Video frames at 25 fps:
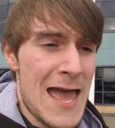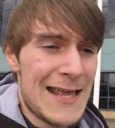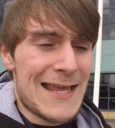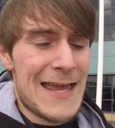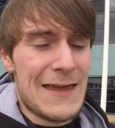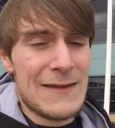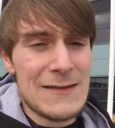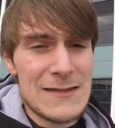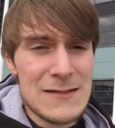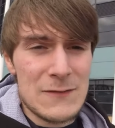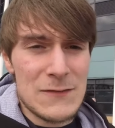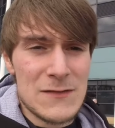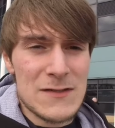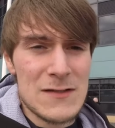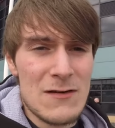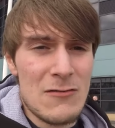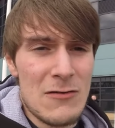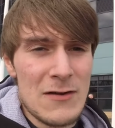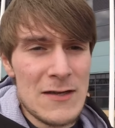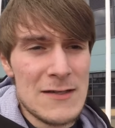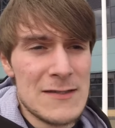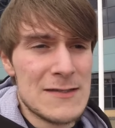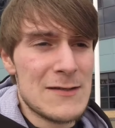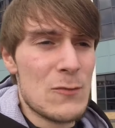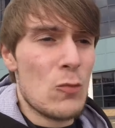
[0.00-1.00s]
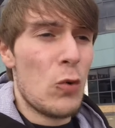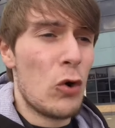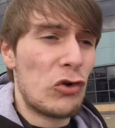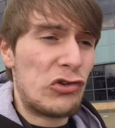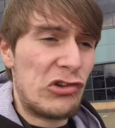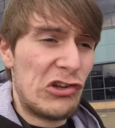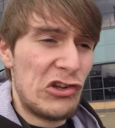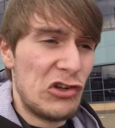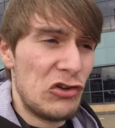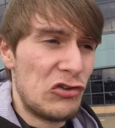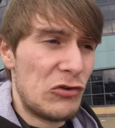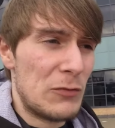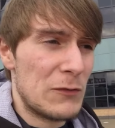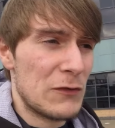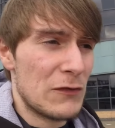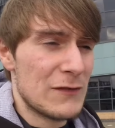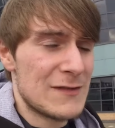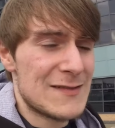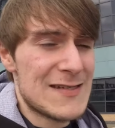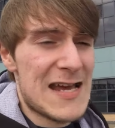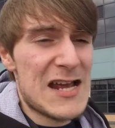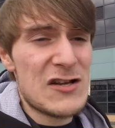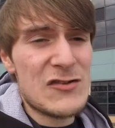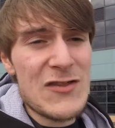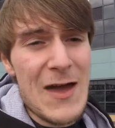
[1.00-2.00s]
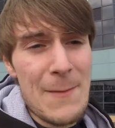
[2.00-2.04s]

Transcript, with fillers: getting stuff signed, watching YouTubers on stage.